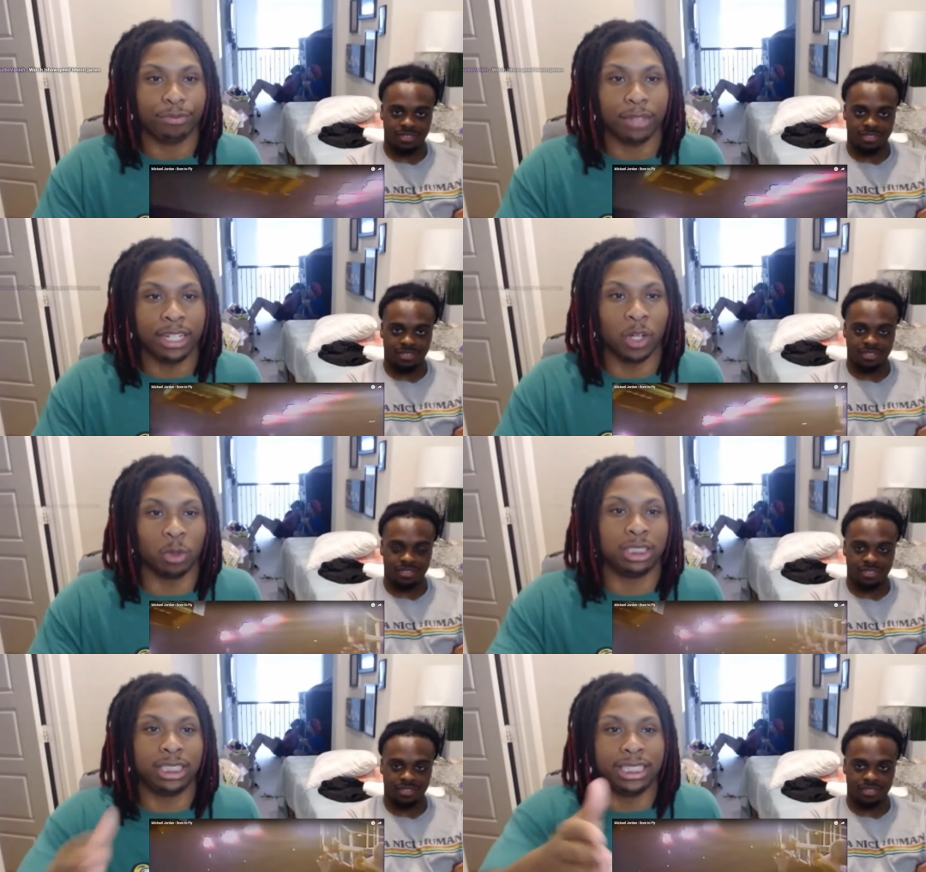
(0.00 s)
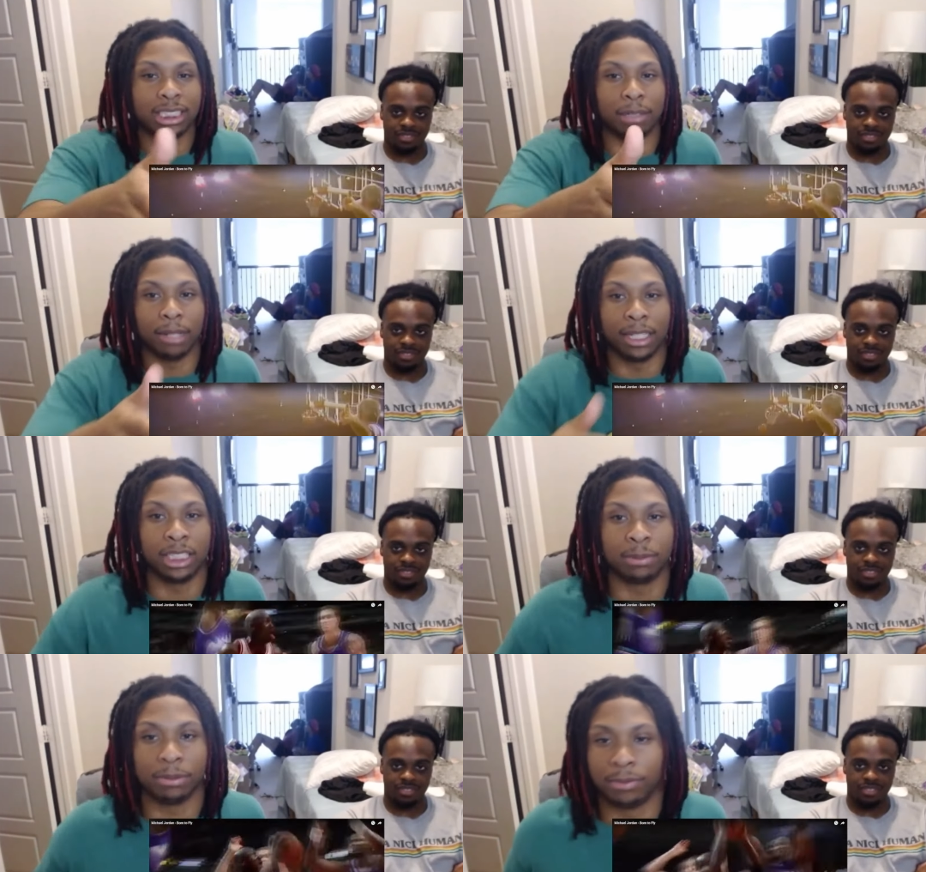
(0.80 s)
Speaker 1: And no one's seen something like this
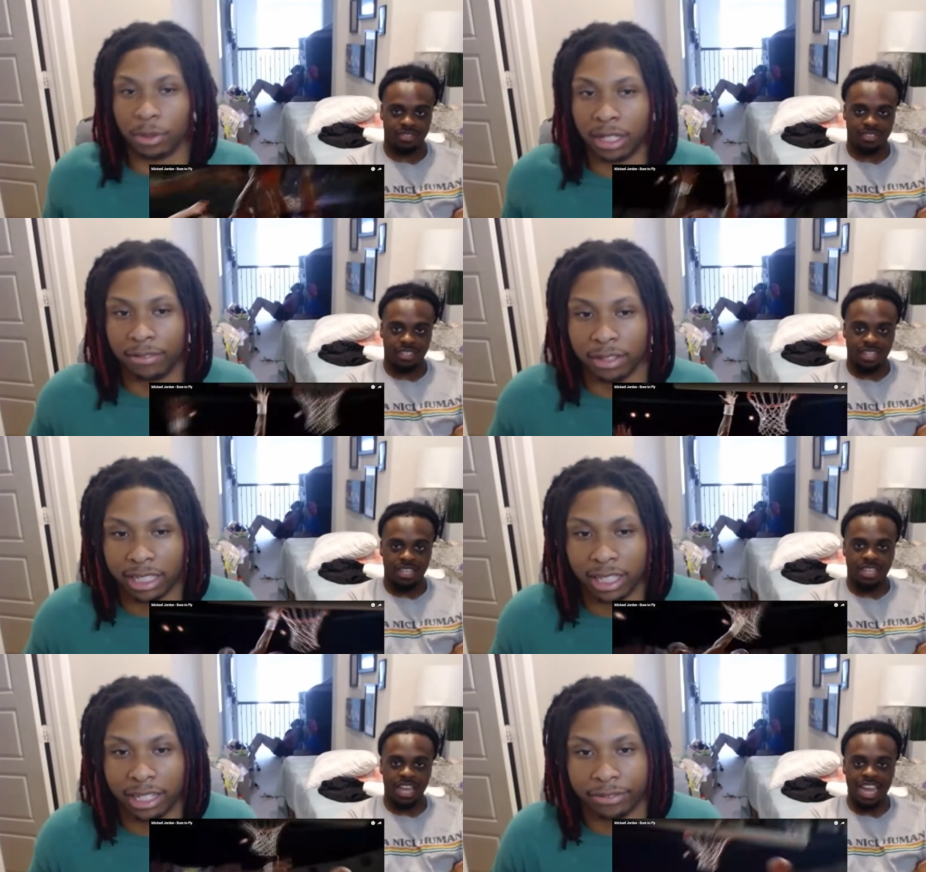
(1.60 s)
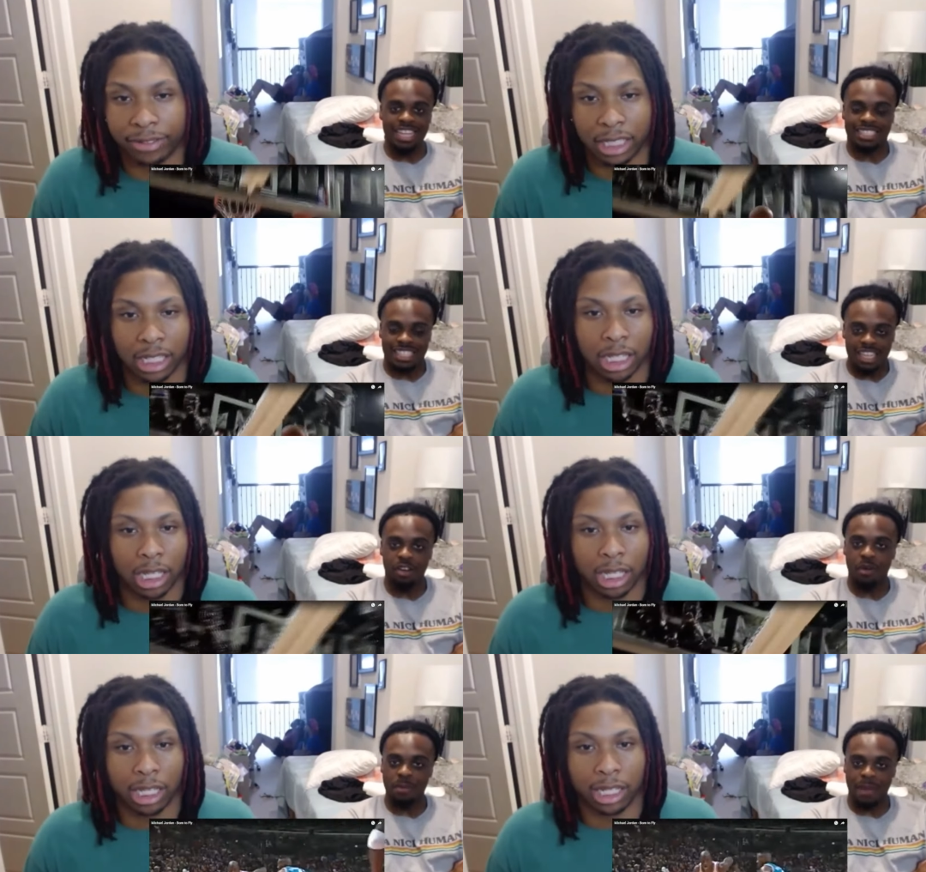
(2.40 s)
before ever in their life. Until
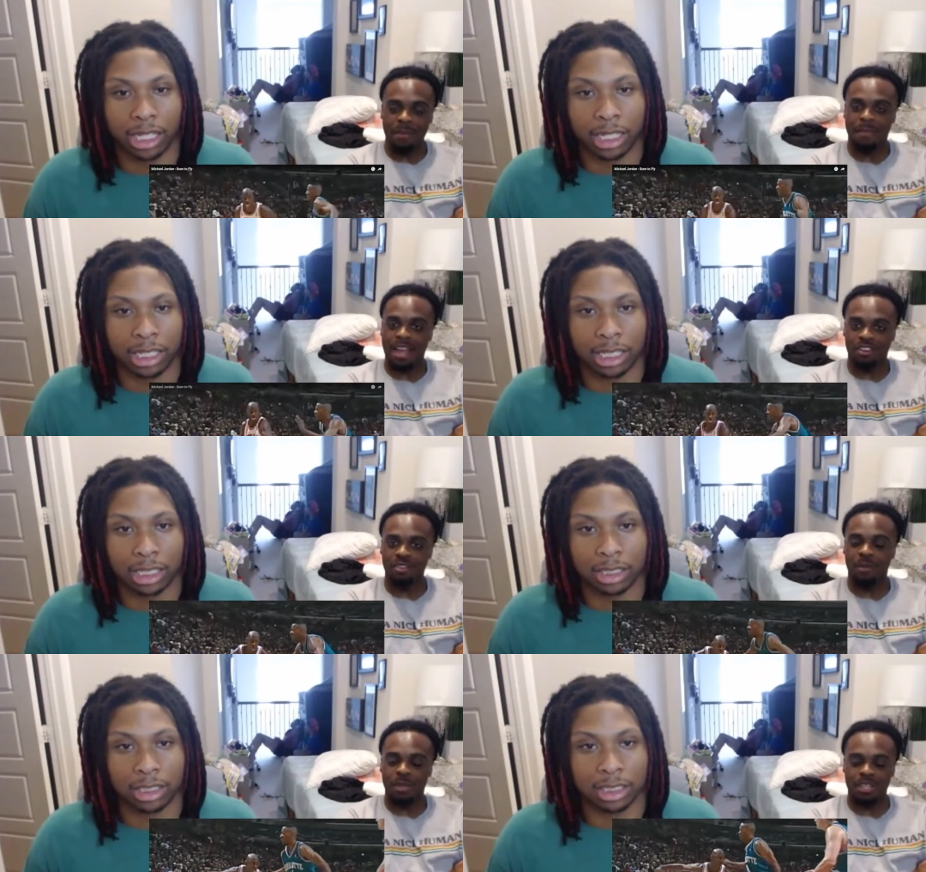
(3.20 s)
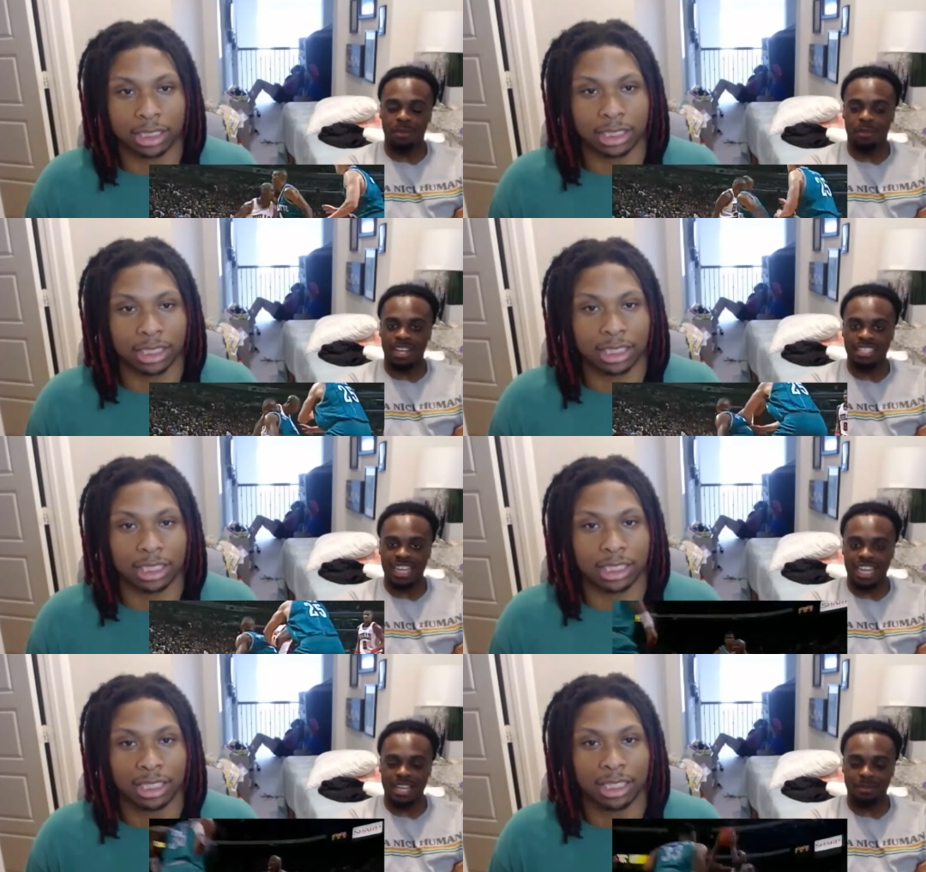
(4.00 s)
we met LeBron
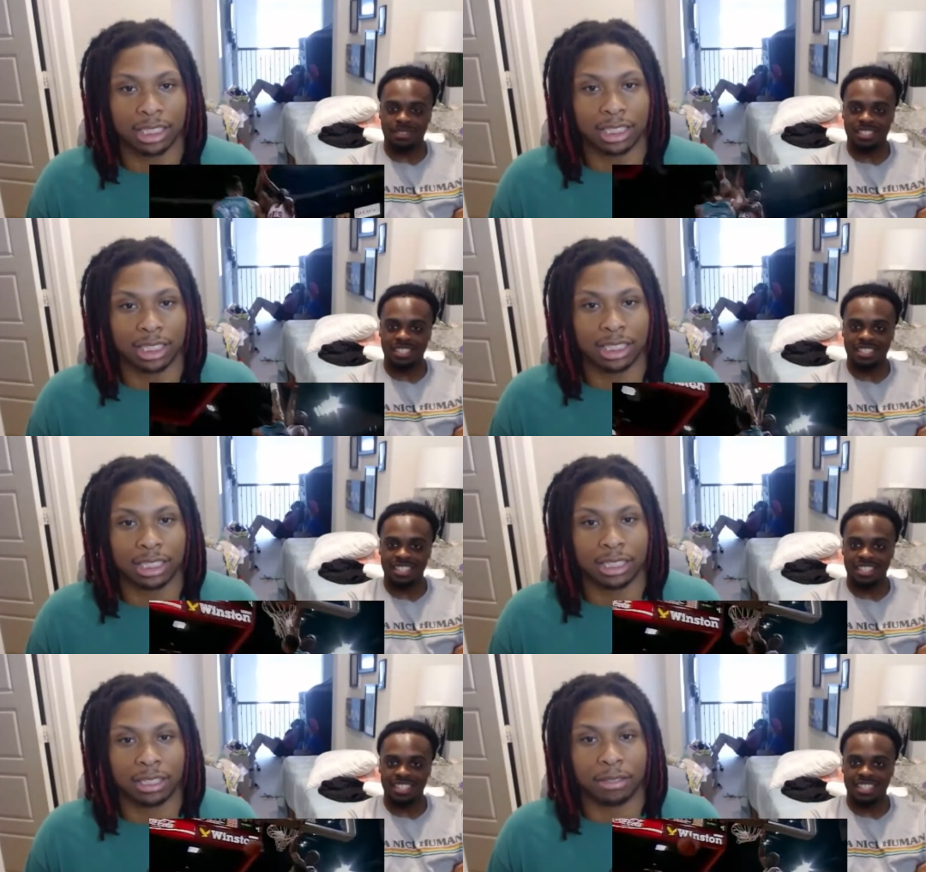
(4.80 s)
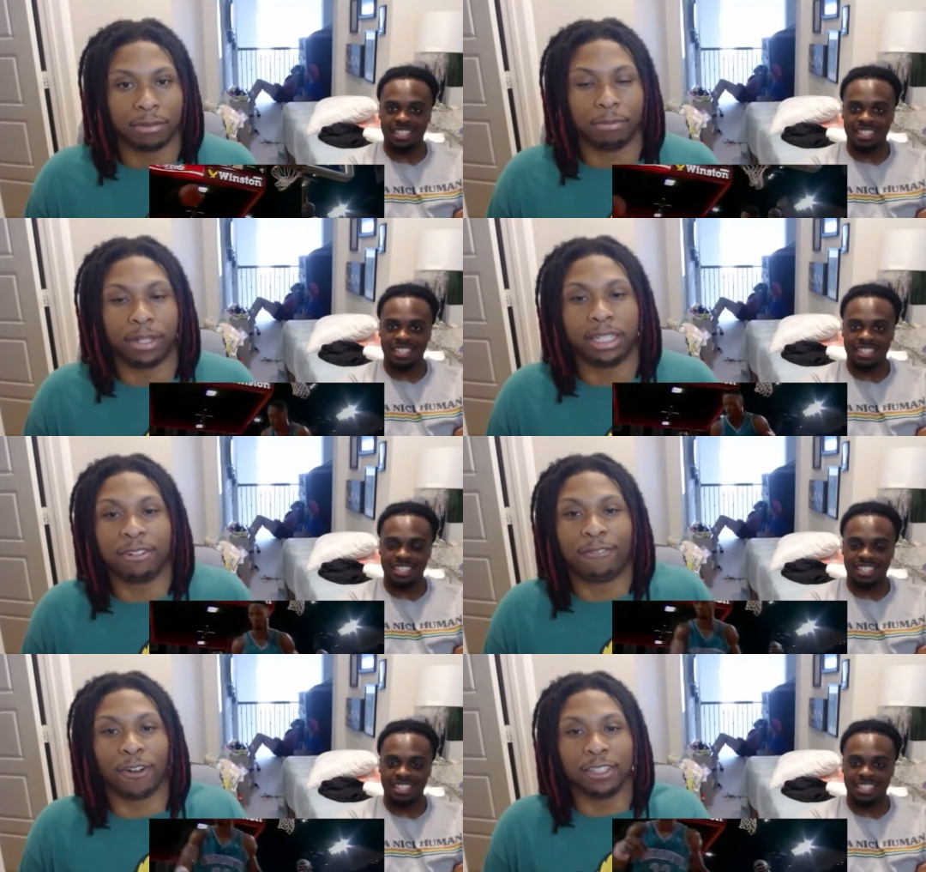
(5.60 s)
James. But he's the
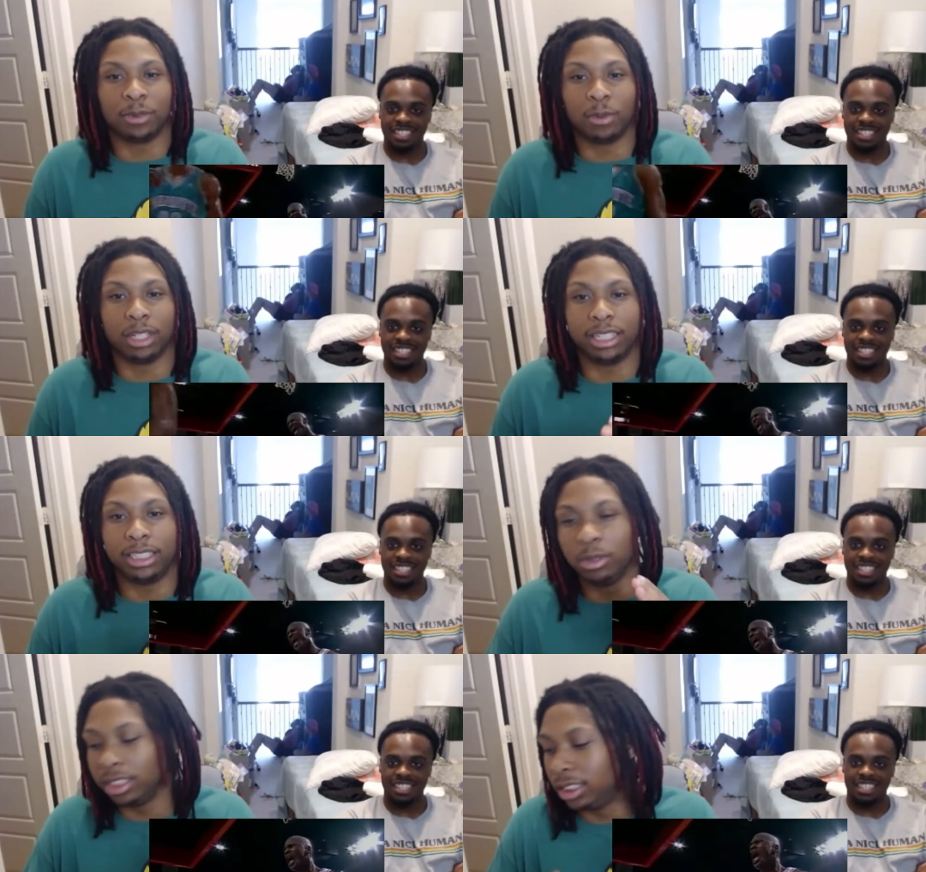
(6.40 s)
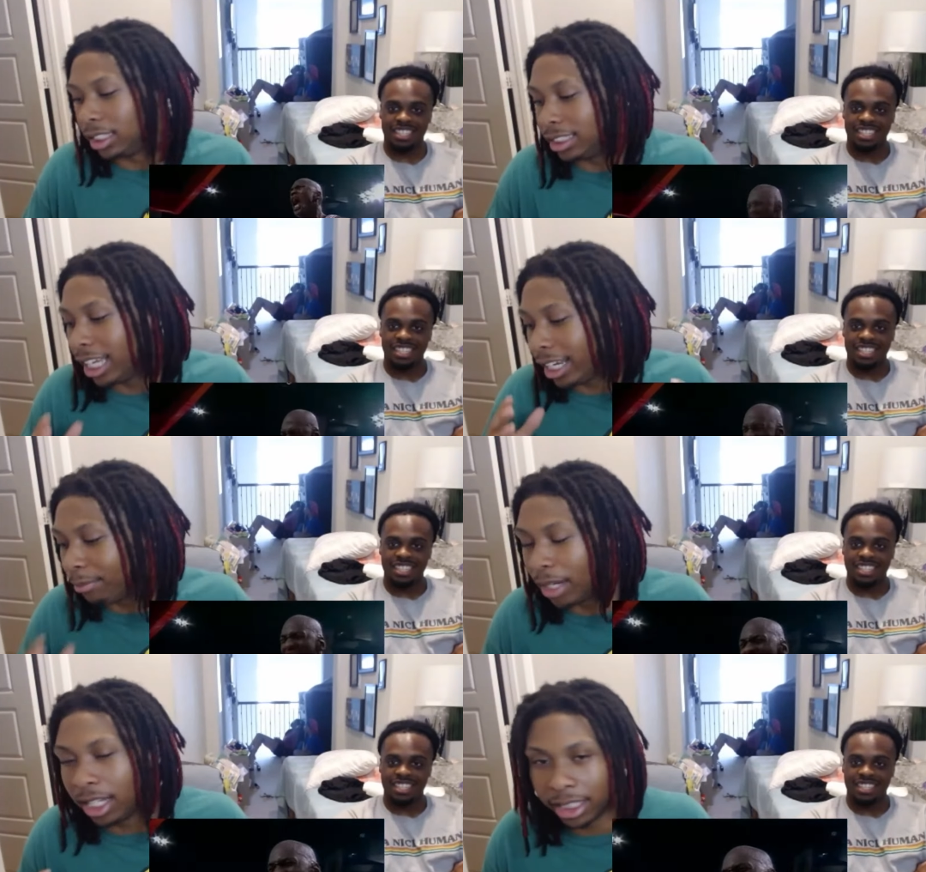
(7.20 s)
first one to do this joint. It's like,
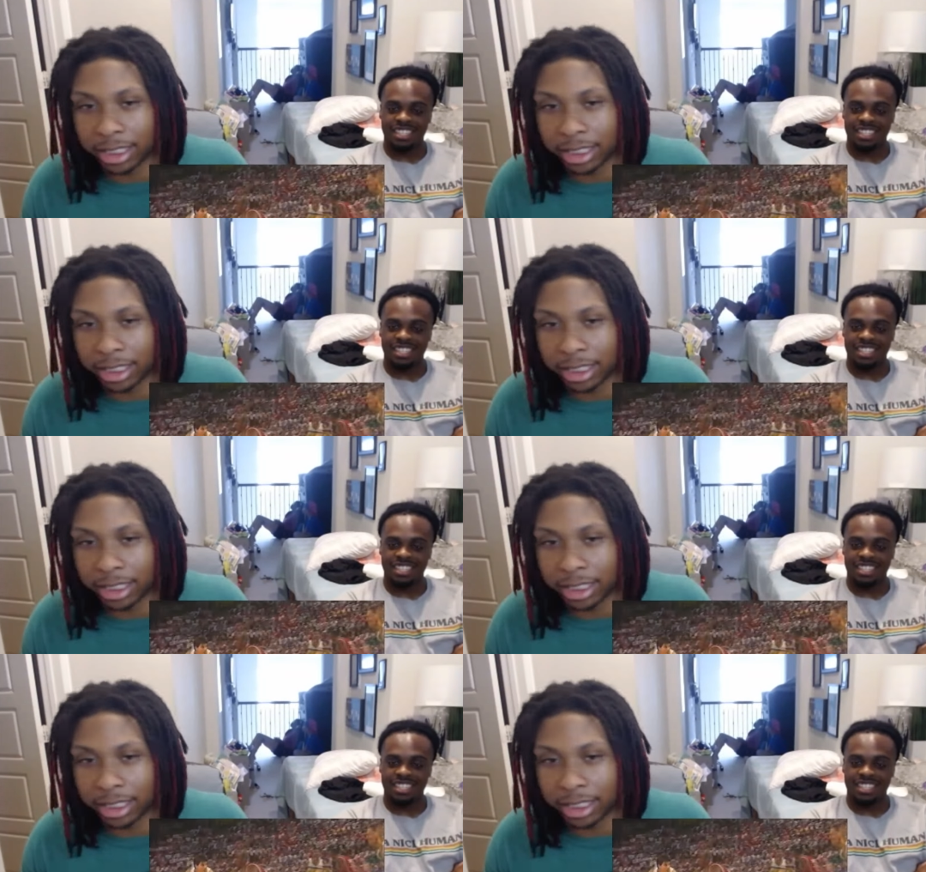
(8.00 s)
bruh.